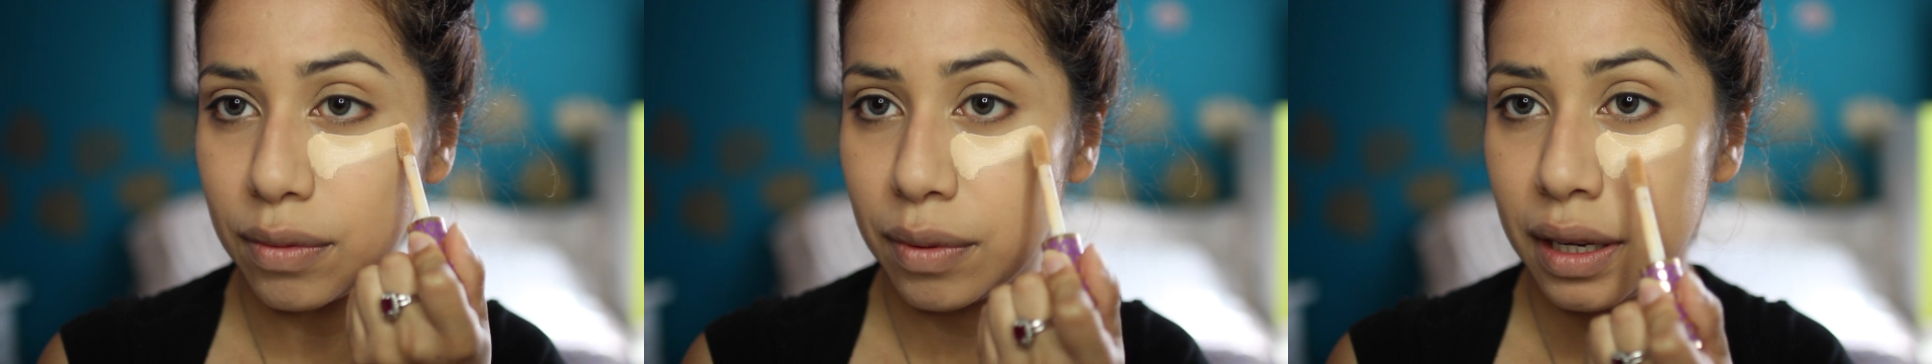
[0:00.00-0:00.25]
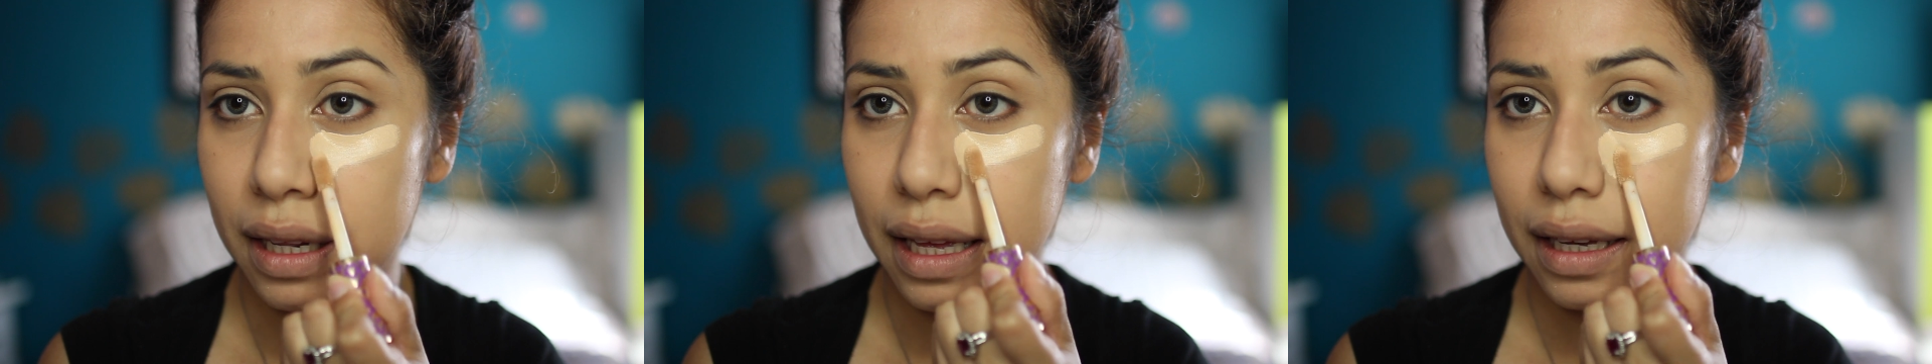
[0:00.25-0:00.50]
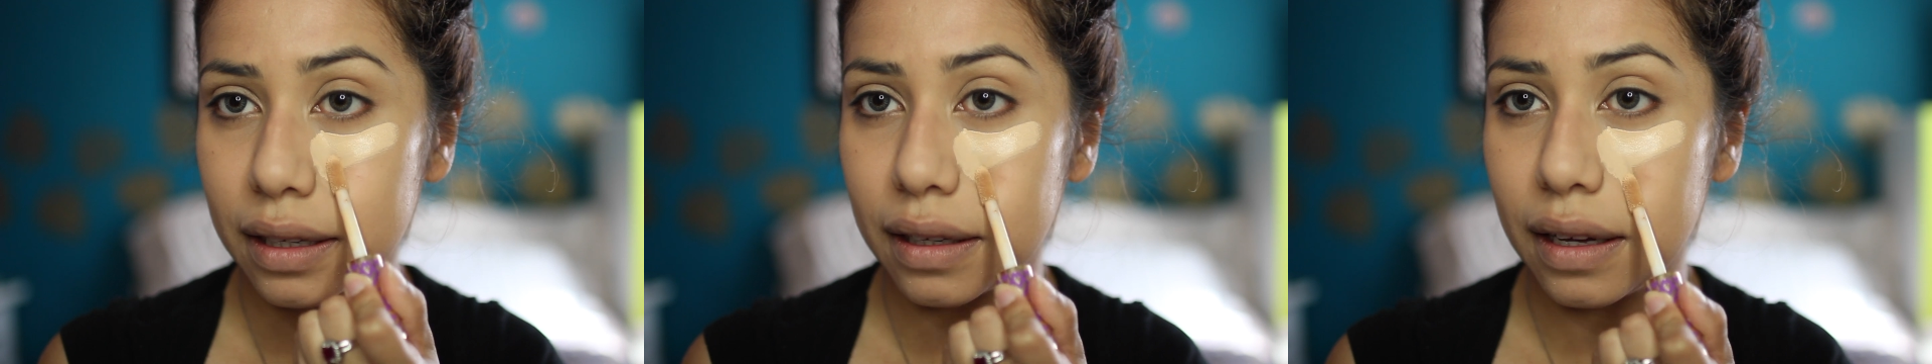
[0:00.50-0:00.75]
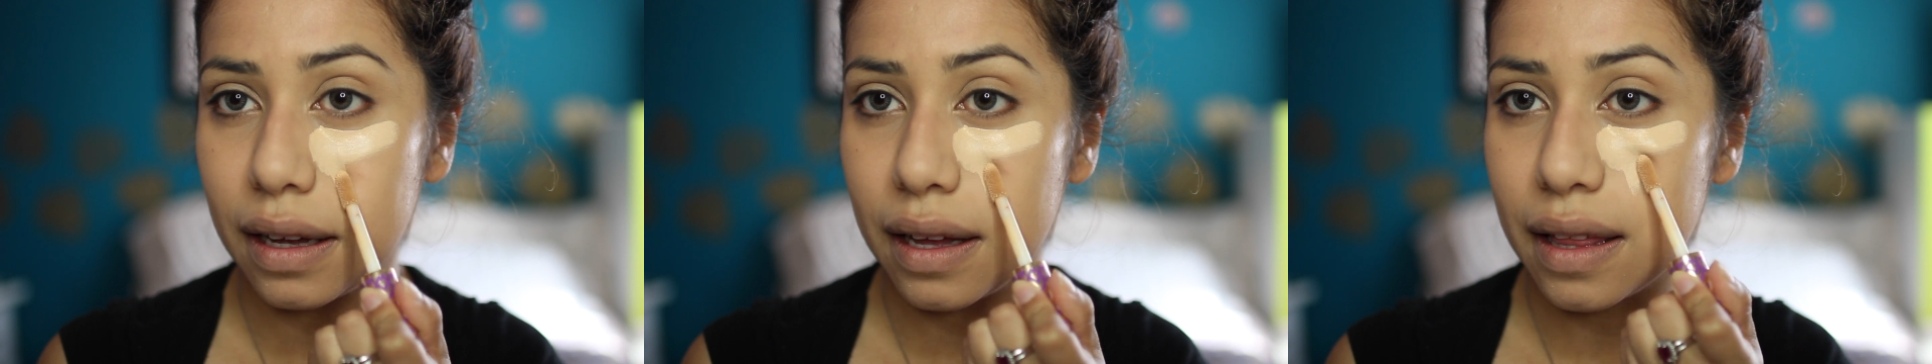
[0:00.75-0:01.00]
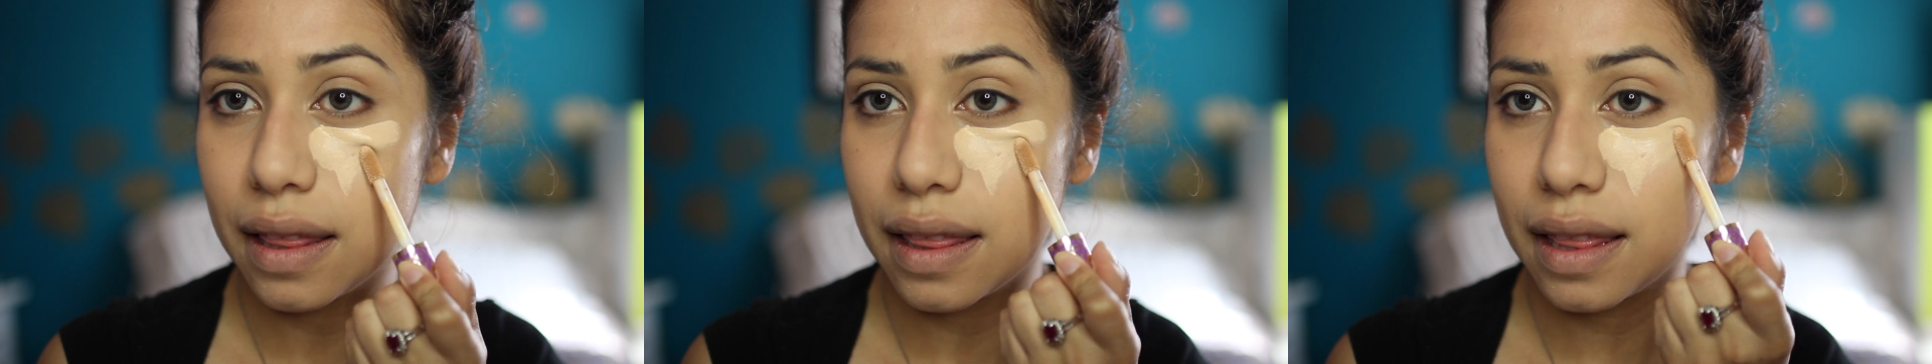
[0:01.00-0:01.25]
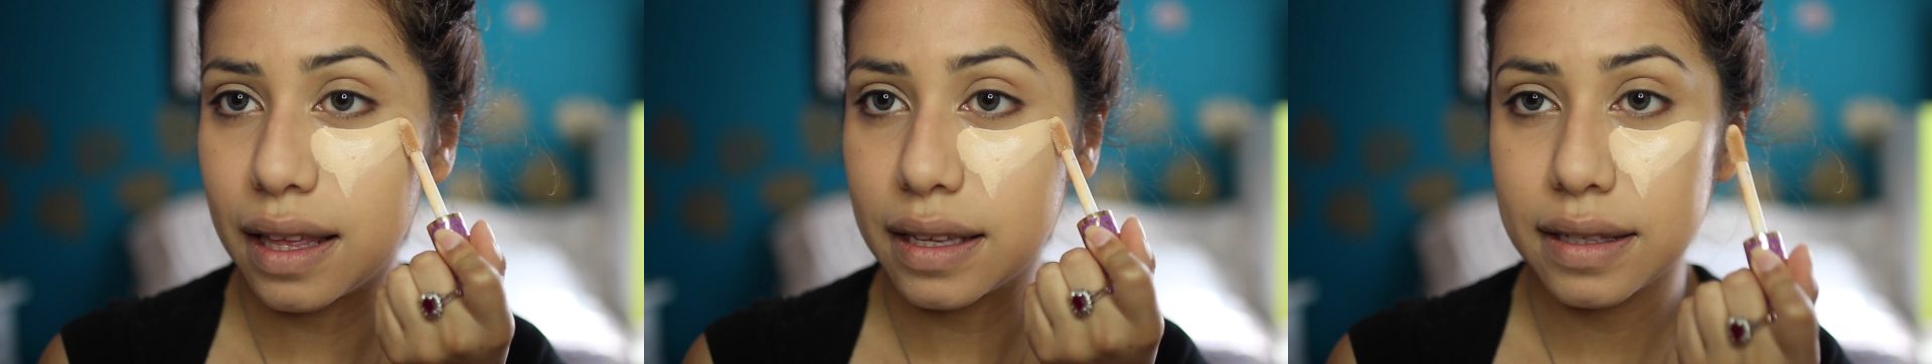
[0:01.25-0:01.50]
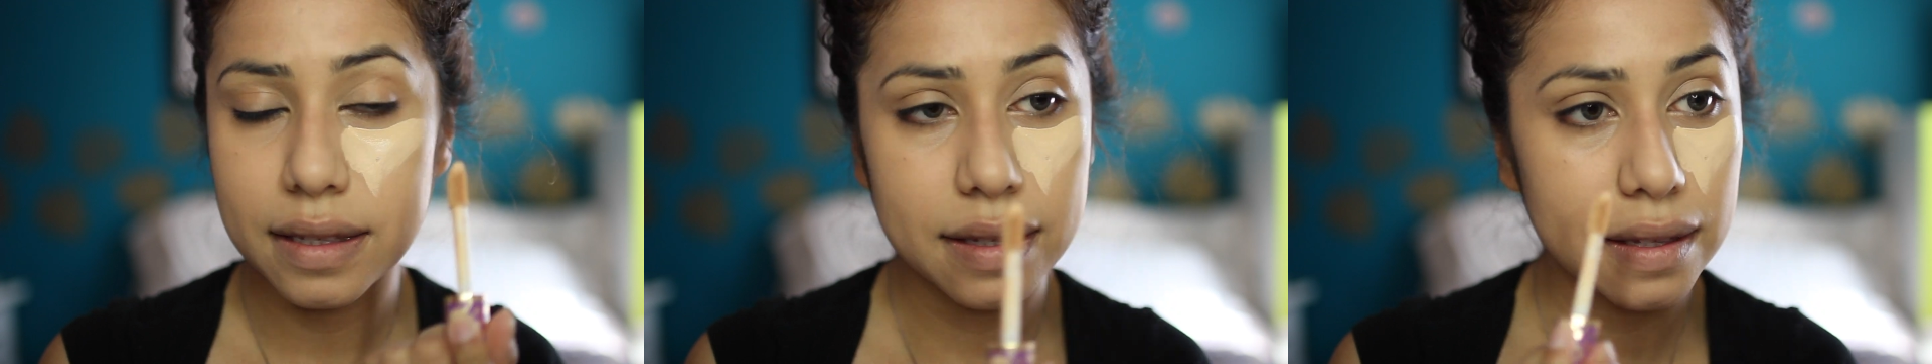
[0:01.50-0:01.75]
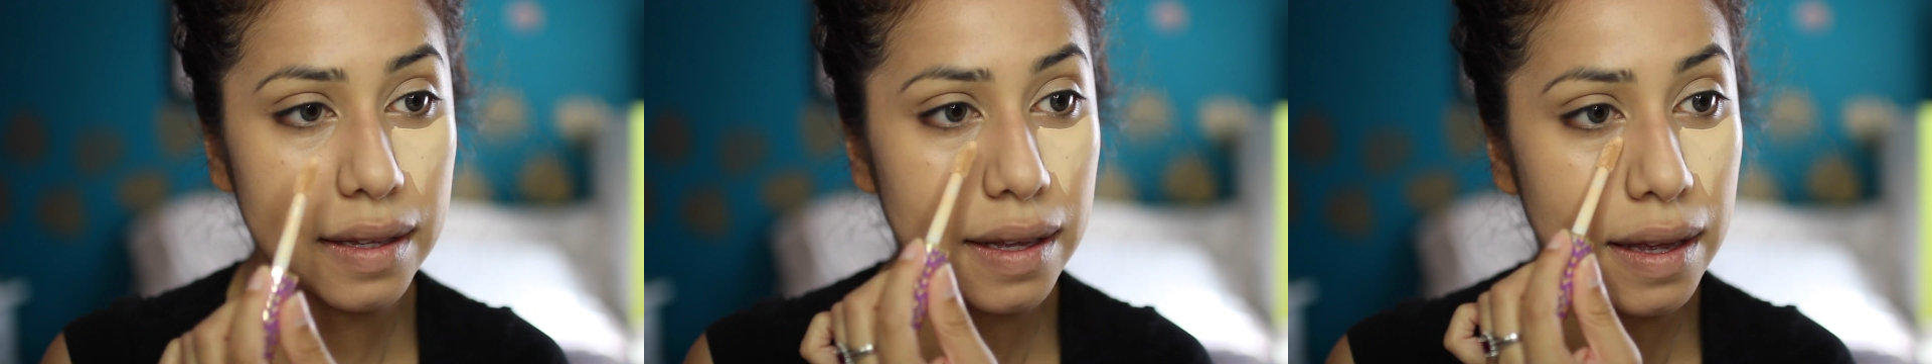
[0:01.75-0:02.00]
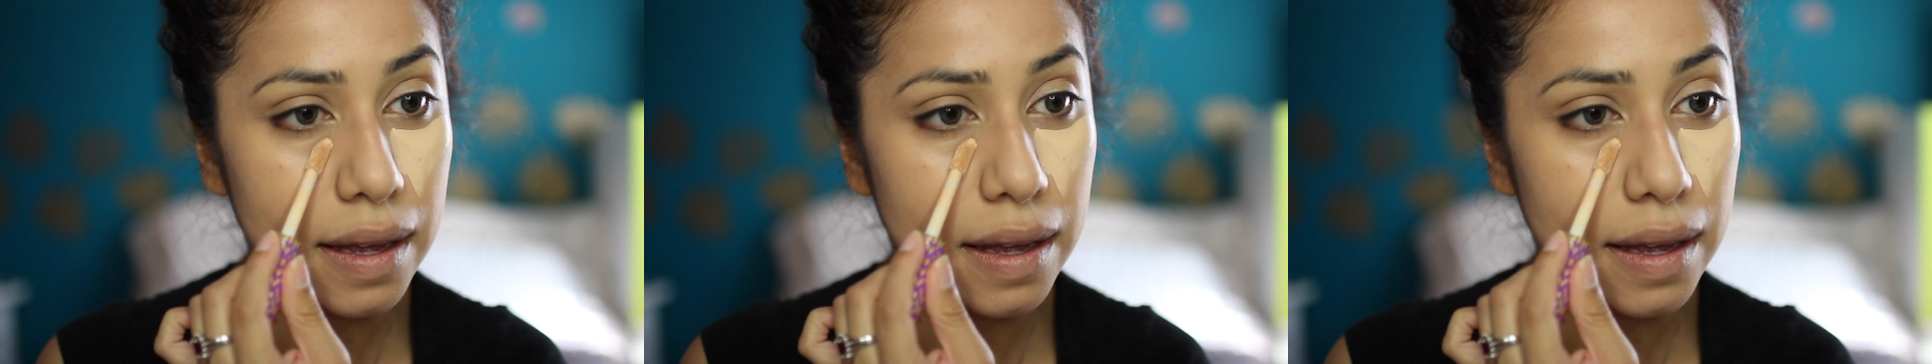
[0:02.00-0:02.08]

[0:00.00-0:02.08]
doing like this.